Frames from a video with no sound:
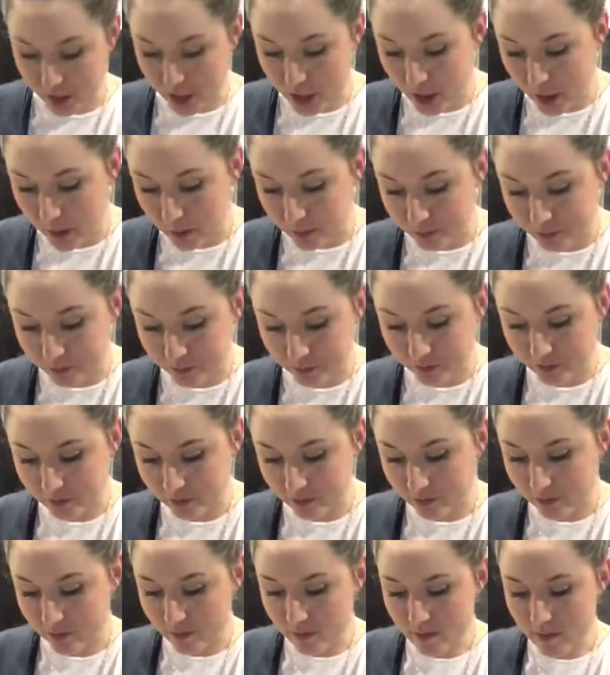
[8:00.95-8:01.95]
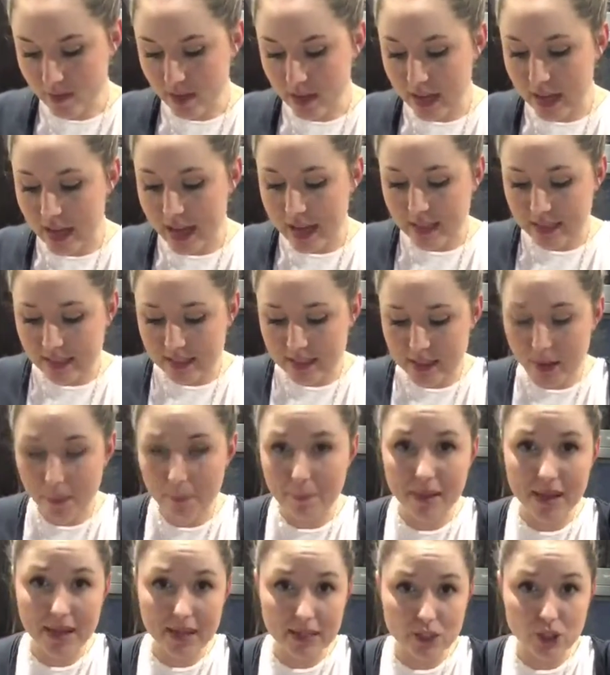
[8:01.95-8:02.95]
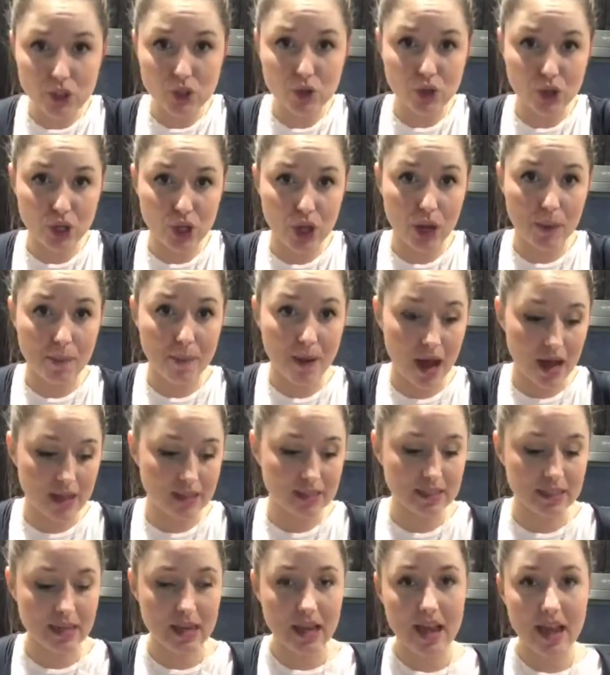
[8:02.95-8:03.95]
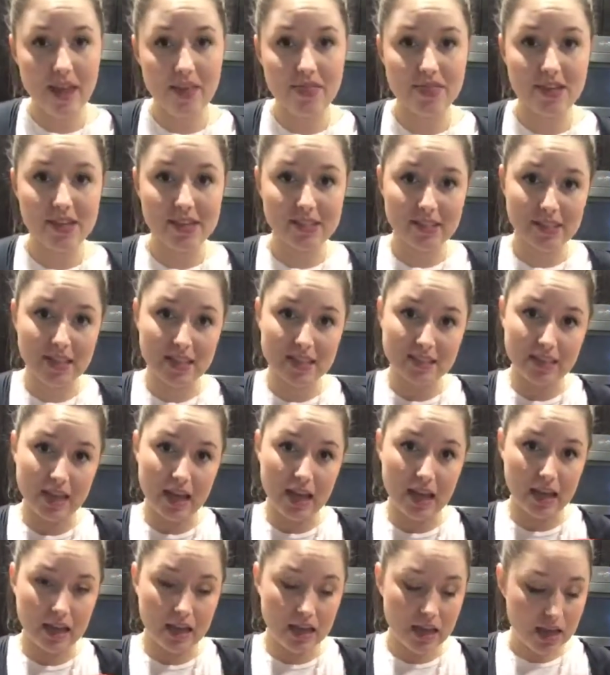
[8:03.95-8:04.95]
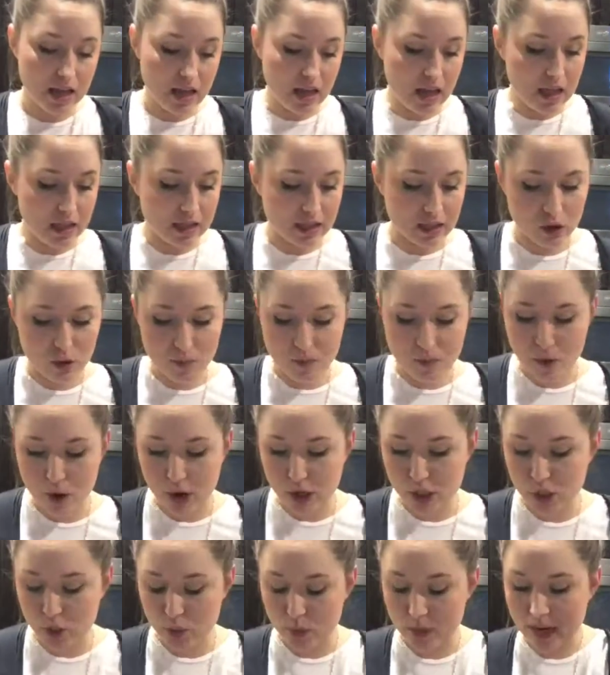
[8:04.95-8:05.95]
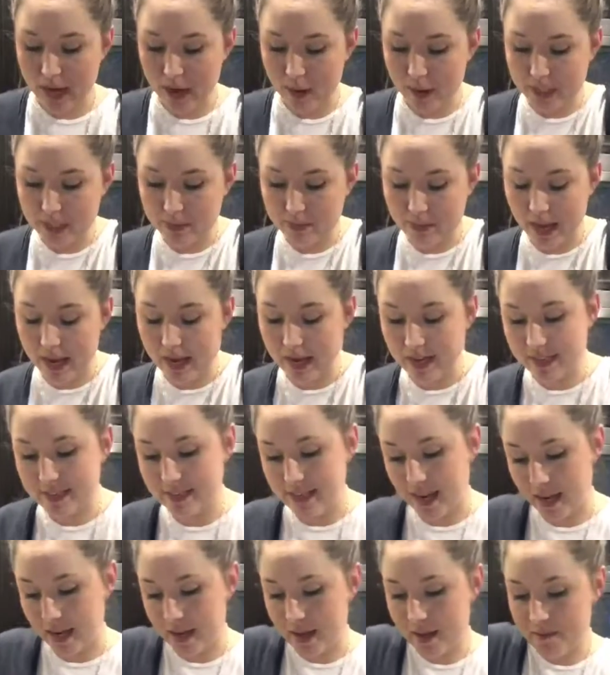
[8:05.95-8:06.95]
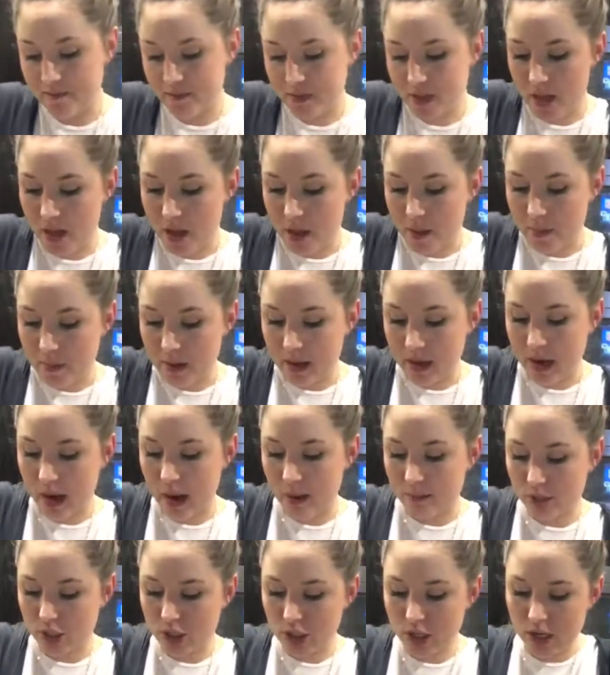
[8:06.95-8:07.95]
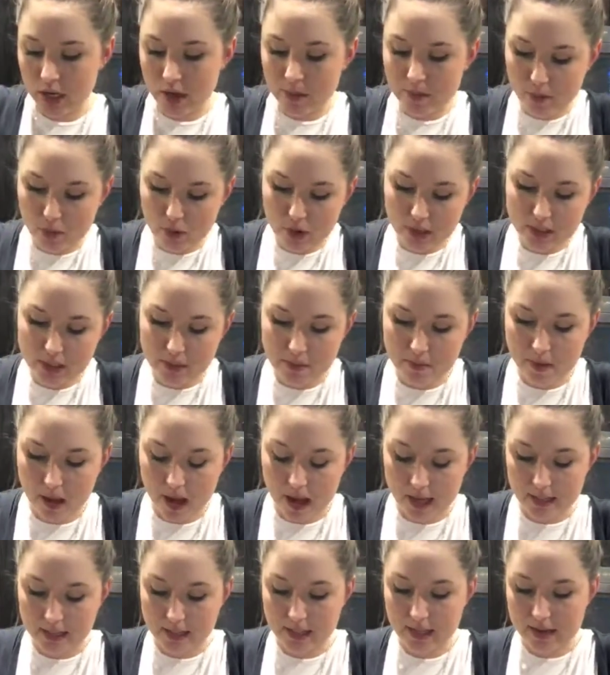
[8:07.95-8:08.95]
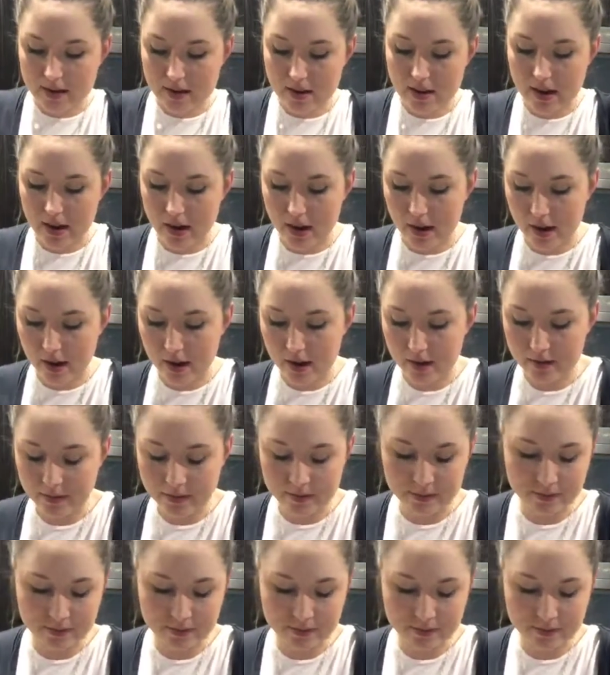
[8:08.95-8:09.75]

So it's meant to cook pasta and this is a little part to it. I'll explain in a second, but I'm just gonna pour some pasta in here.